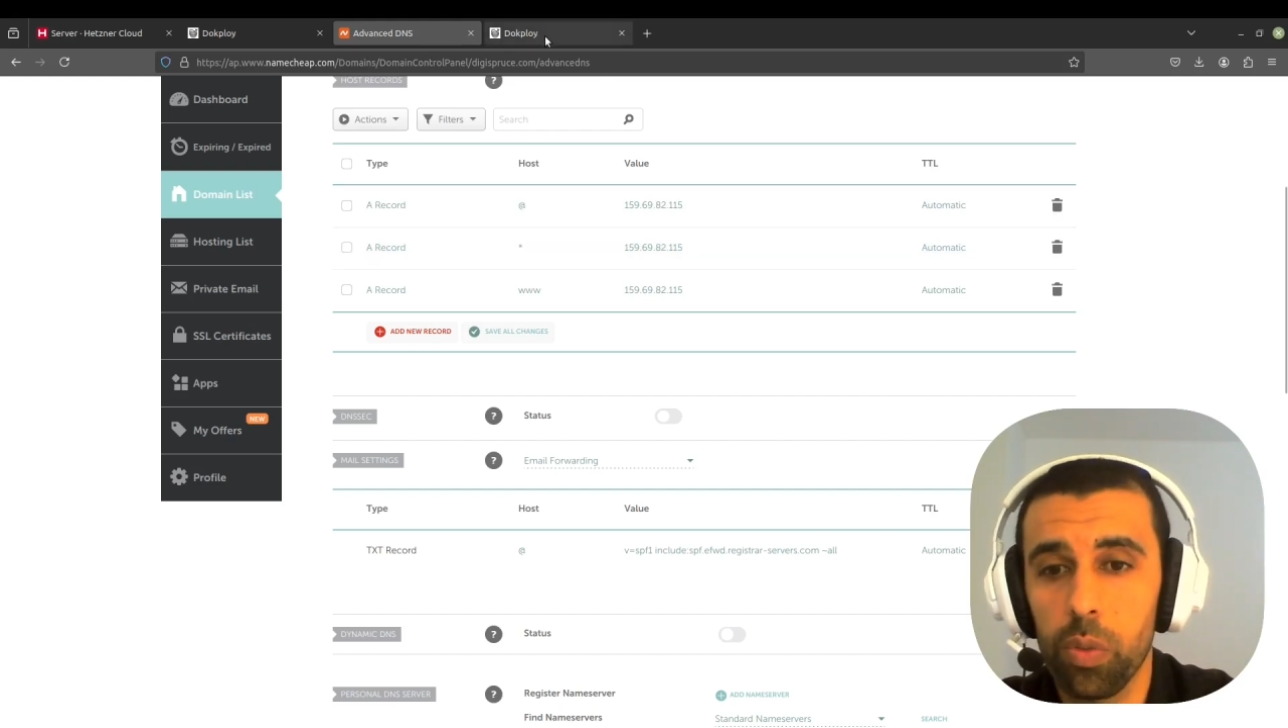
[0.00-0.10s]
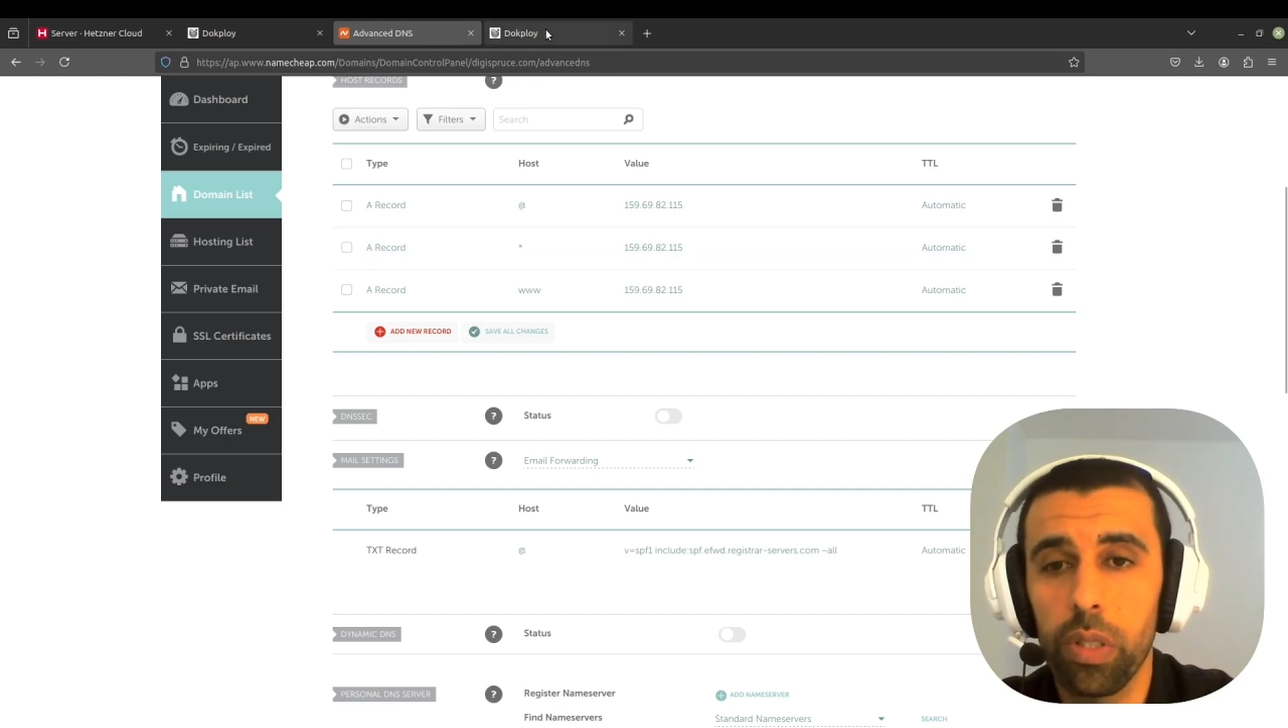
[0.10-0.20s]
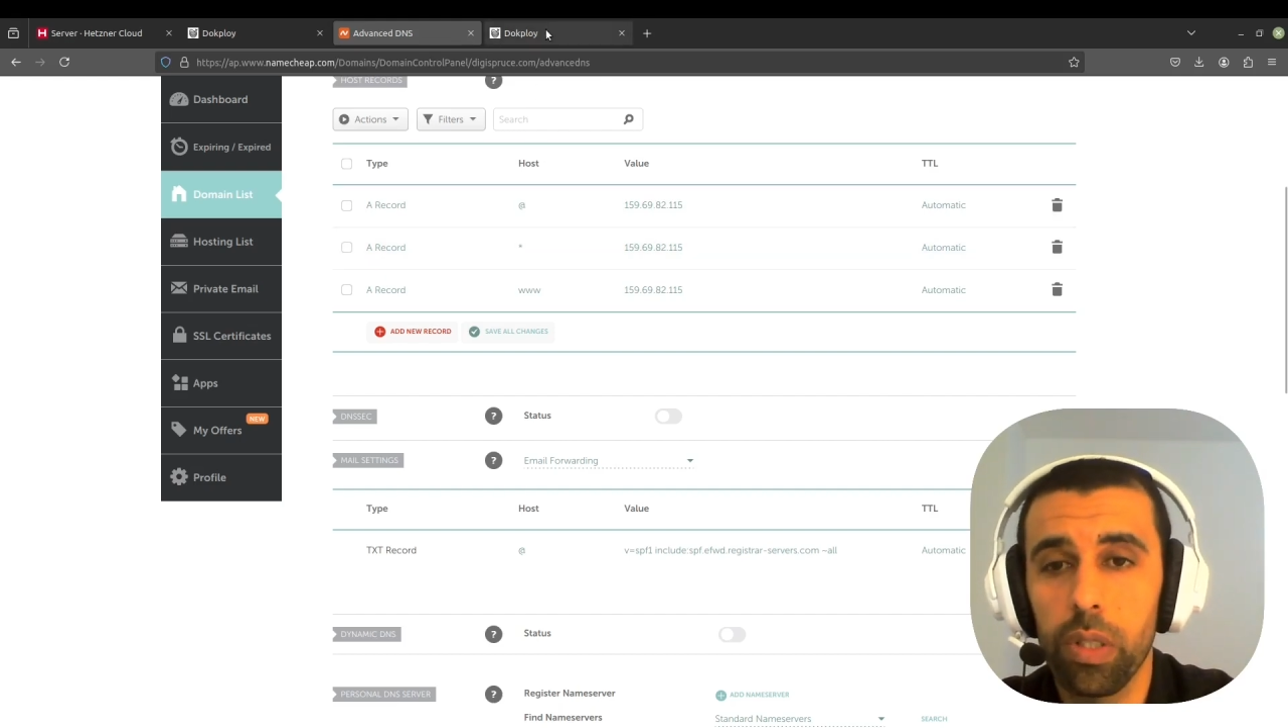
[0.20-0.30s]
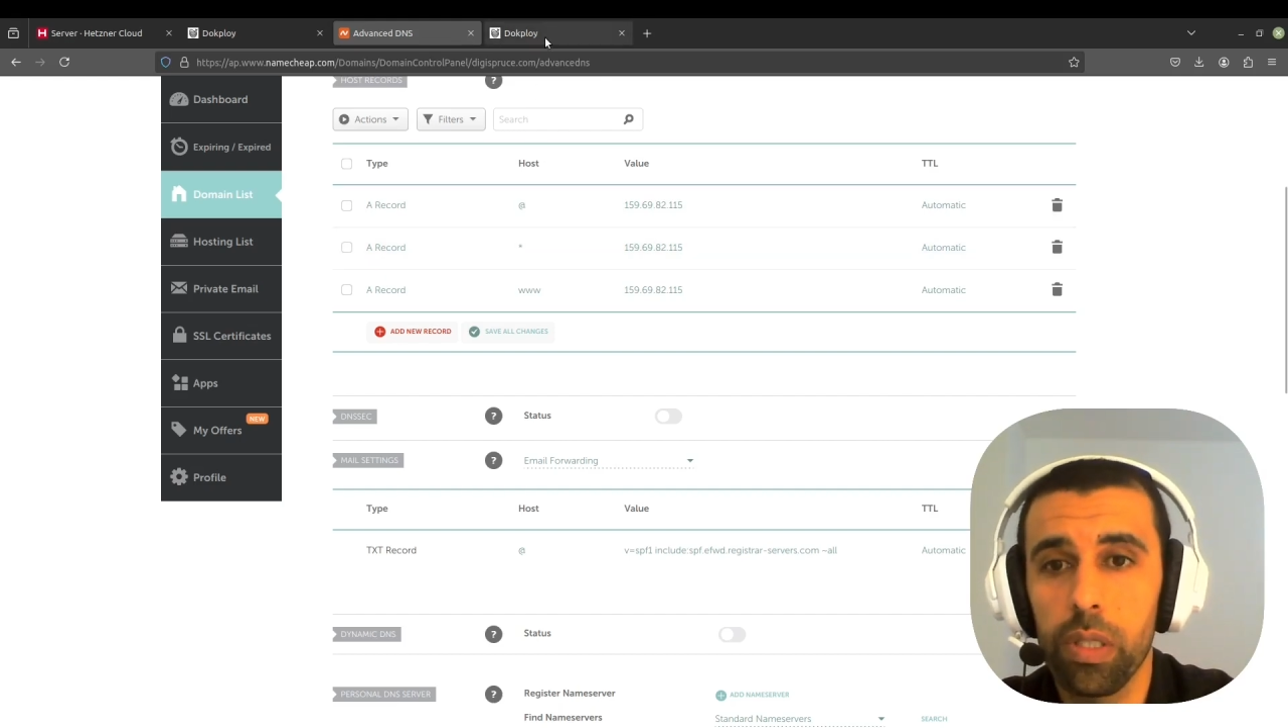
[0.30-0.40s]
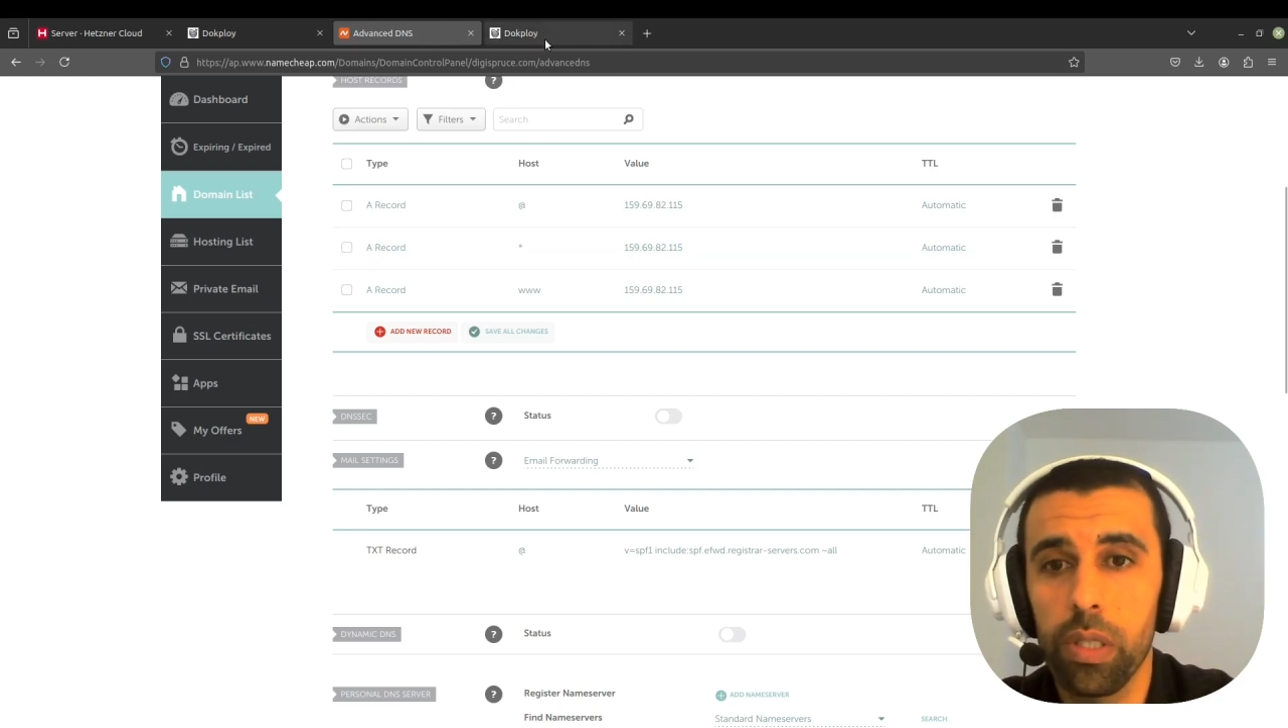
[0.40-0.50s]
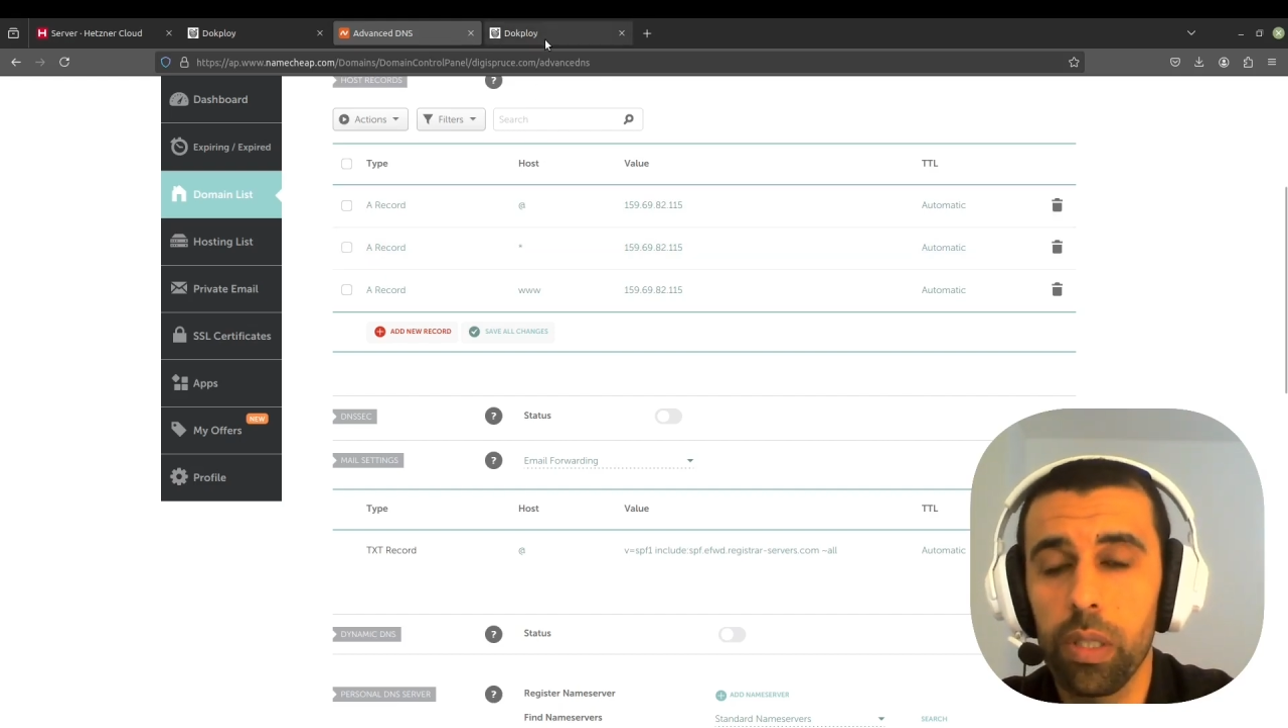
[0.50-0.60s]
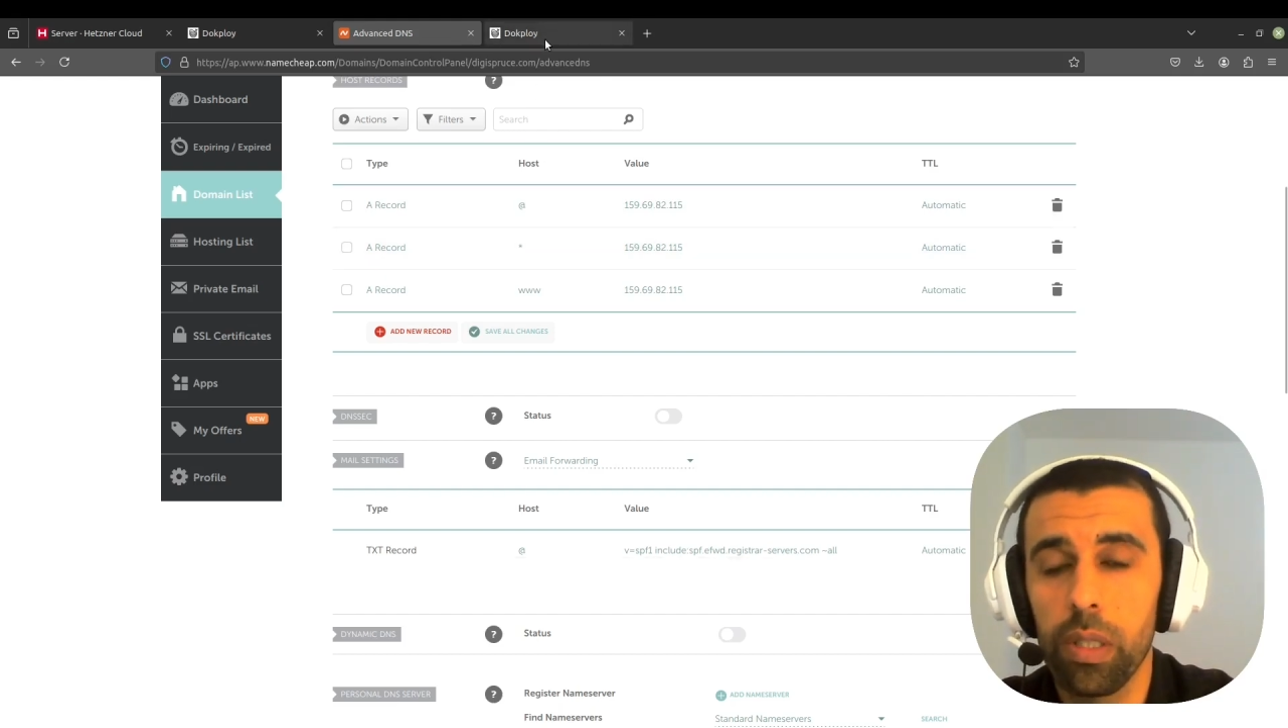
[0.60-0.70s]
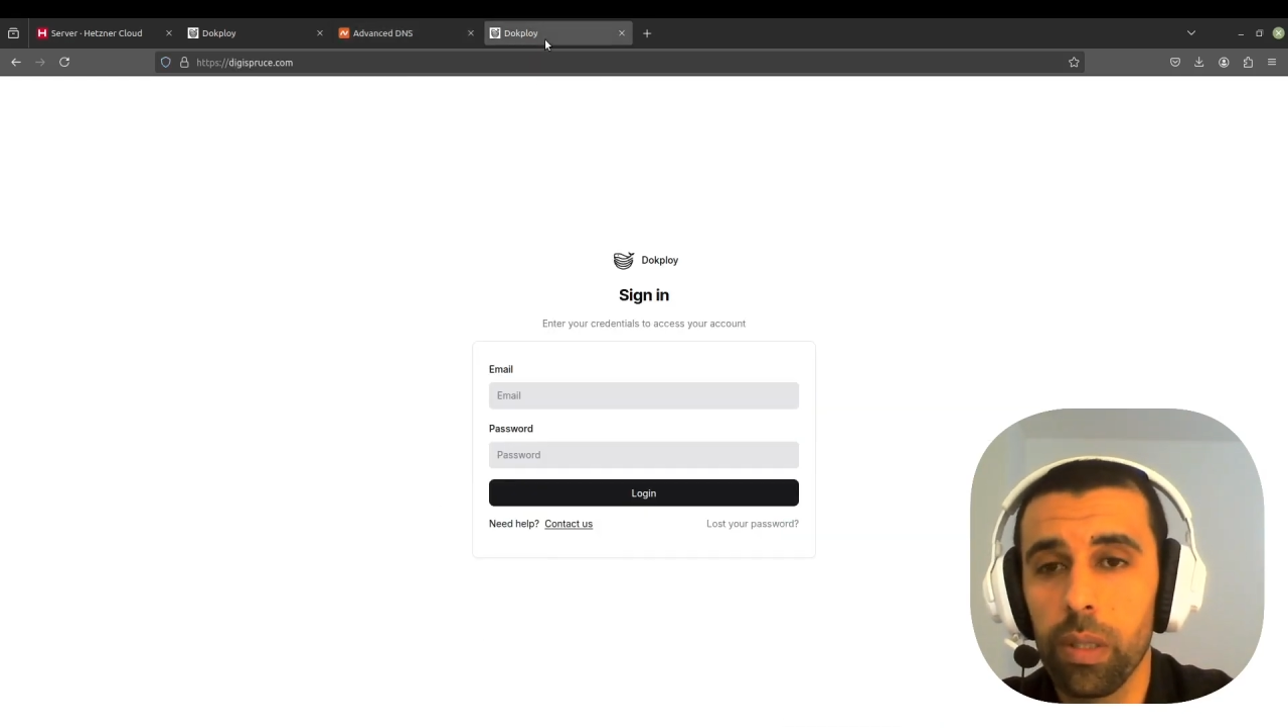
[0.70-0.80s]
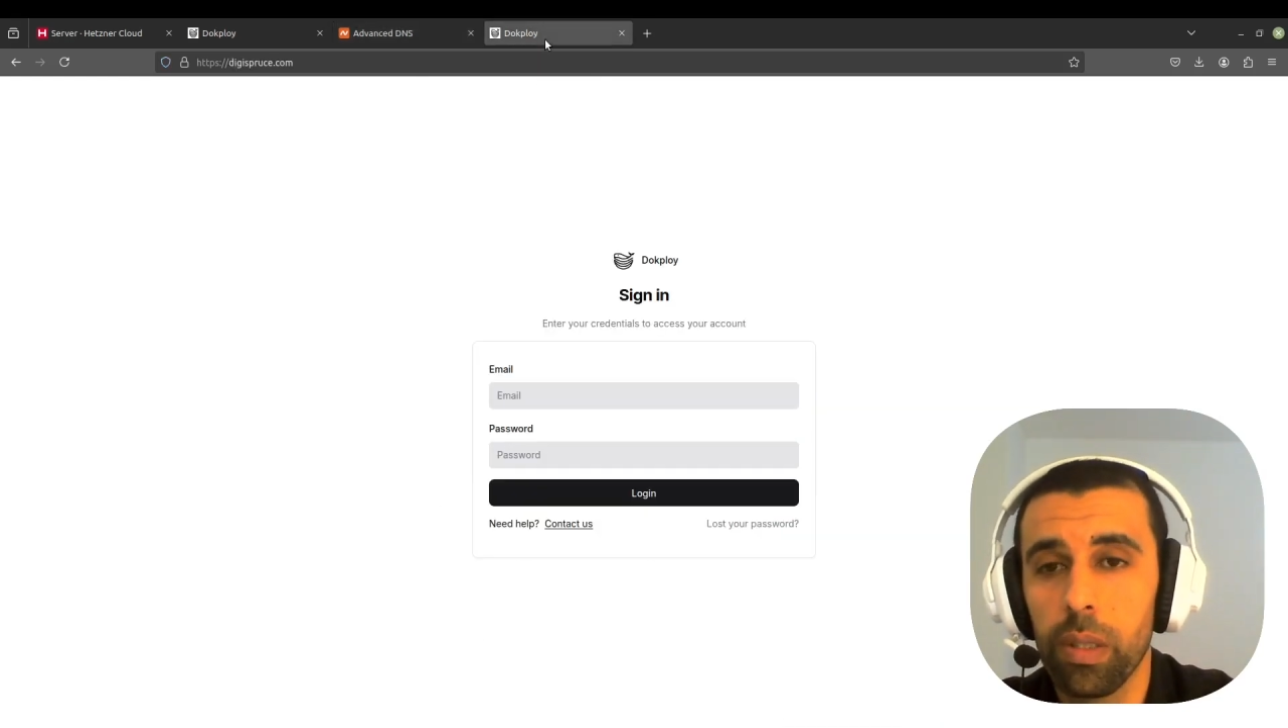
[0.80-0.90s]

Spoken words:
work and see.